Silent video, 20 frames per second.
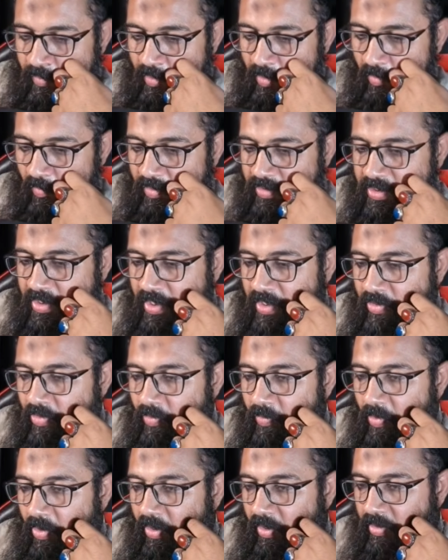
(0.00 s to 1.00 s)
with the new
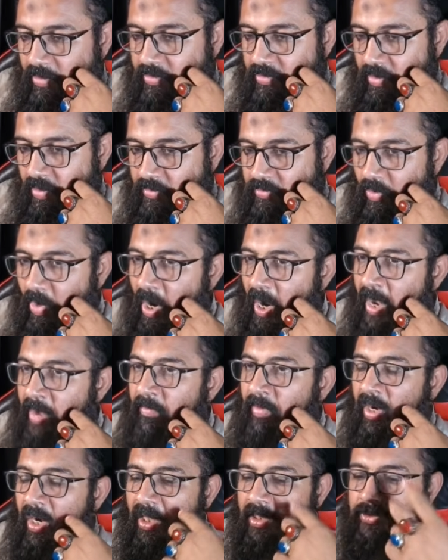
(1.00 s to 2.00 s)
models. So I
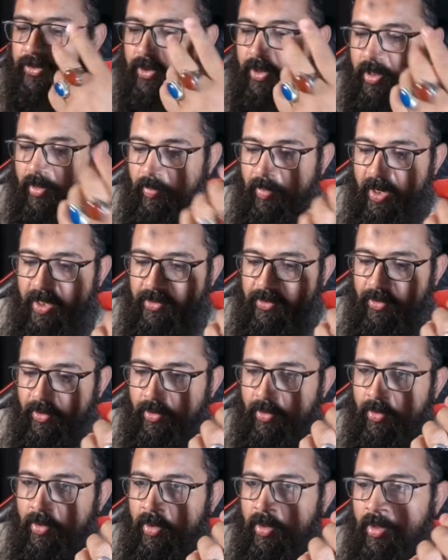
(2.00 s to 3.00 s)
will also recommend
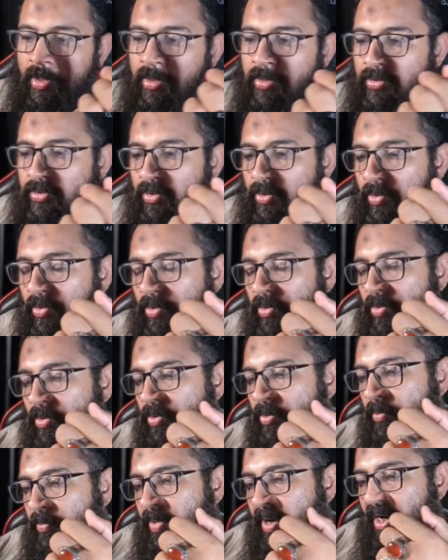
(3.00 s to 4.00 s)
you
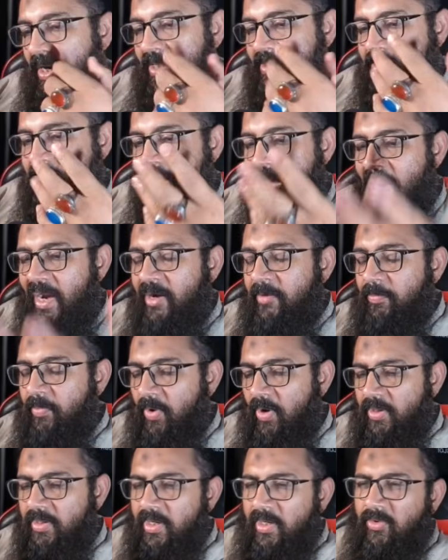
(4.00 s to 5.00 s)
to build a side
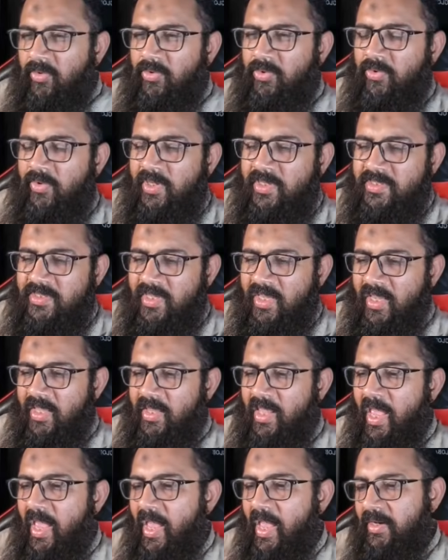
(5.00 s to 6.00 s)
project, or you can say
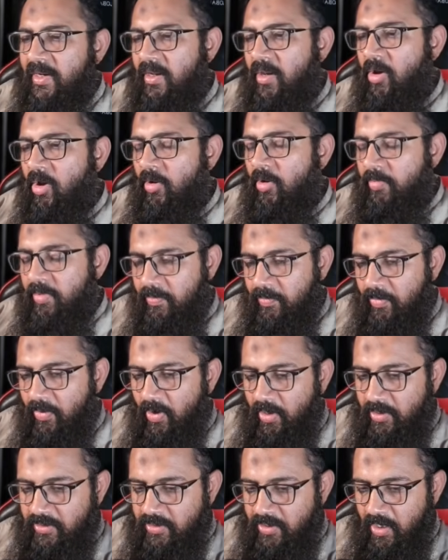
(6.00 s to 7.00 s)
that a hobby
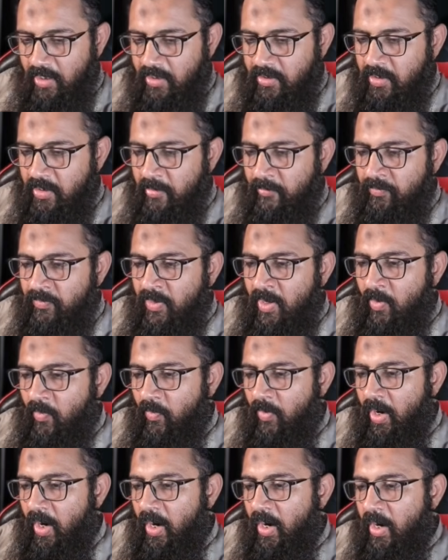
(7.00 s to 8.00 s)
project,
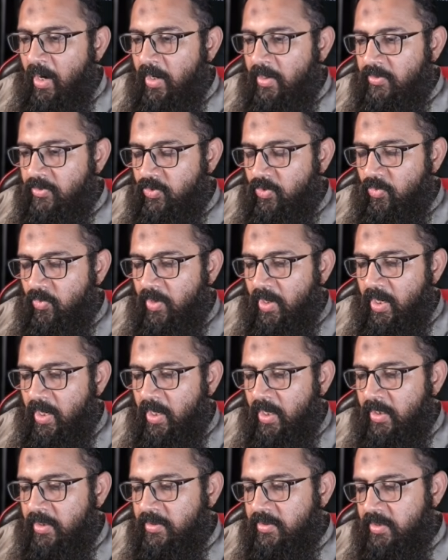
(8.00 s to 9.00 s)
where you
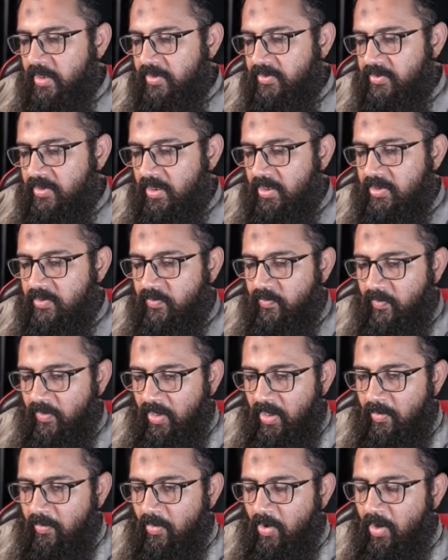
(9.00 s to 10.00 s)
can test these
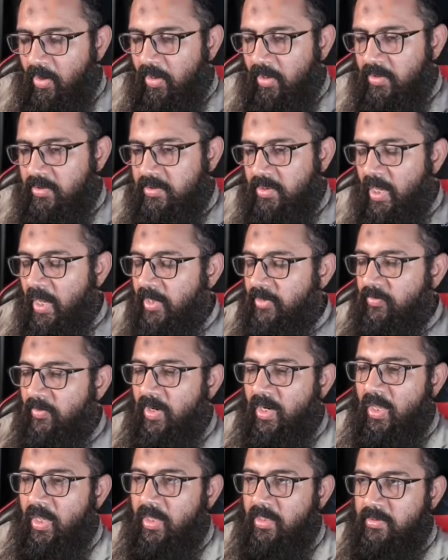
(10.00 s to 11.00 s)
free models as
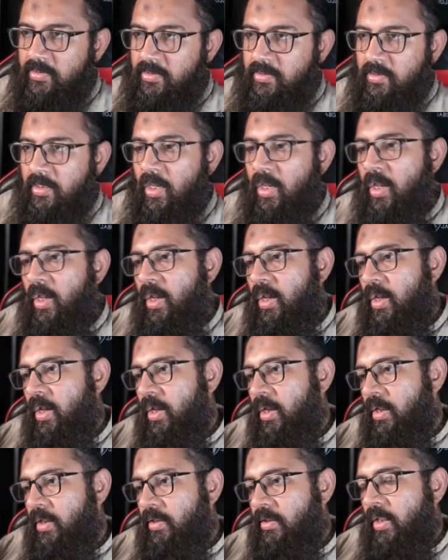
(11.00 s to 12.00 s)
well as
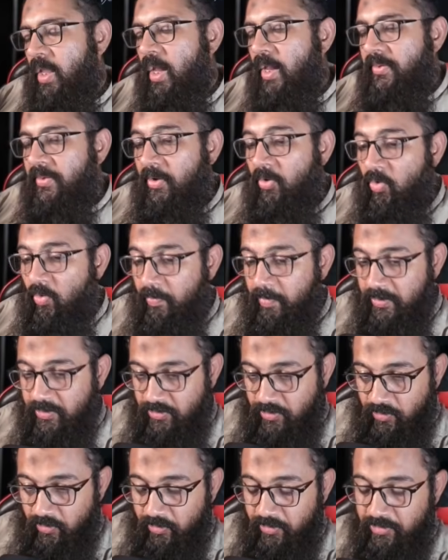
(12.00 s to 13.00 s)
the other open
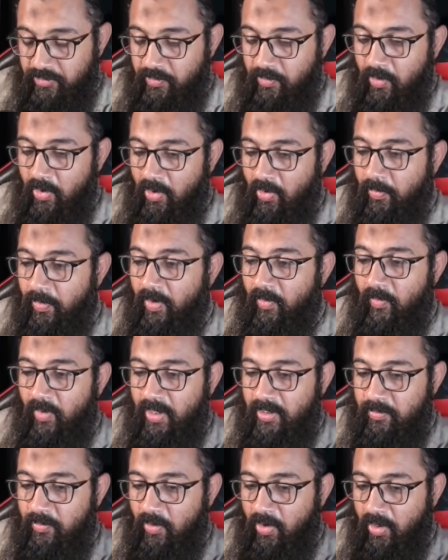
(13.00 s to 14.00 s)
source, open
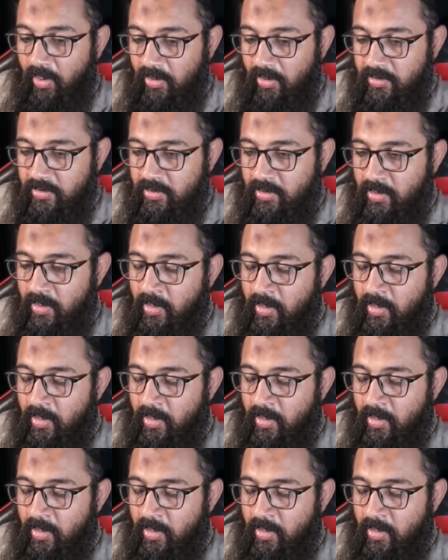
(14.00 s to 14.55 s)
weight models